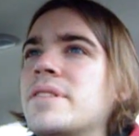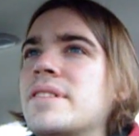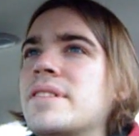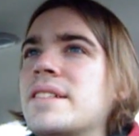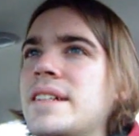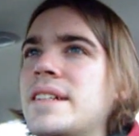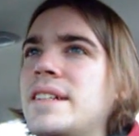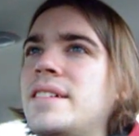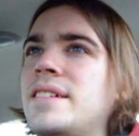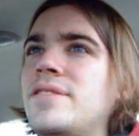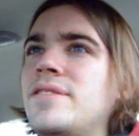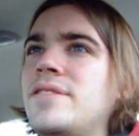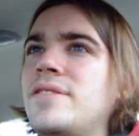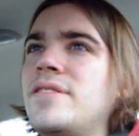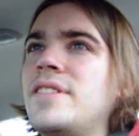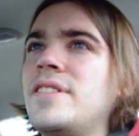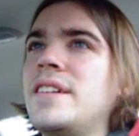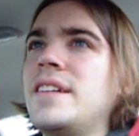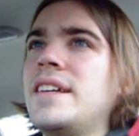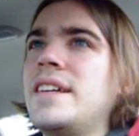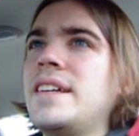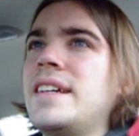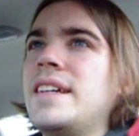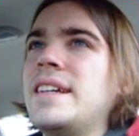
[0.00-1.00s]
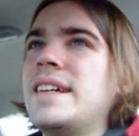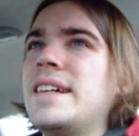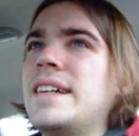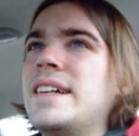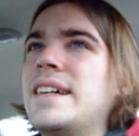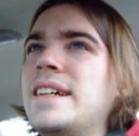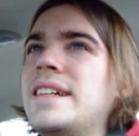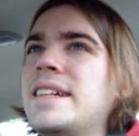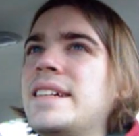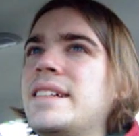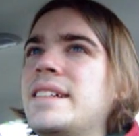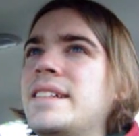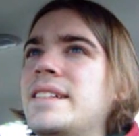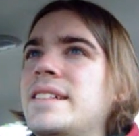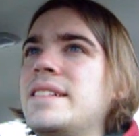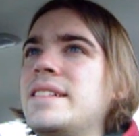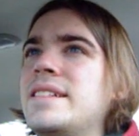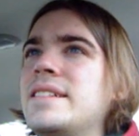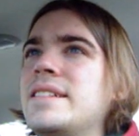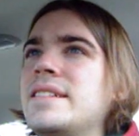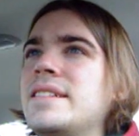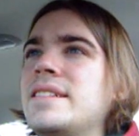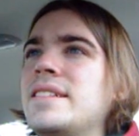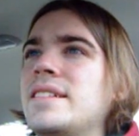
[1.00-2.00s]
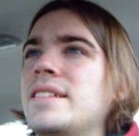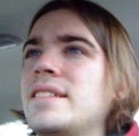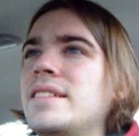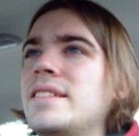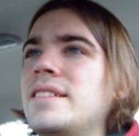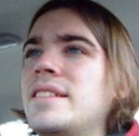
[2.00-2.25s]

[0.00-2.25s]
yourself. And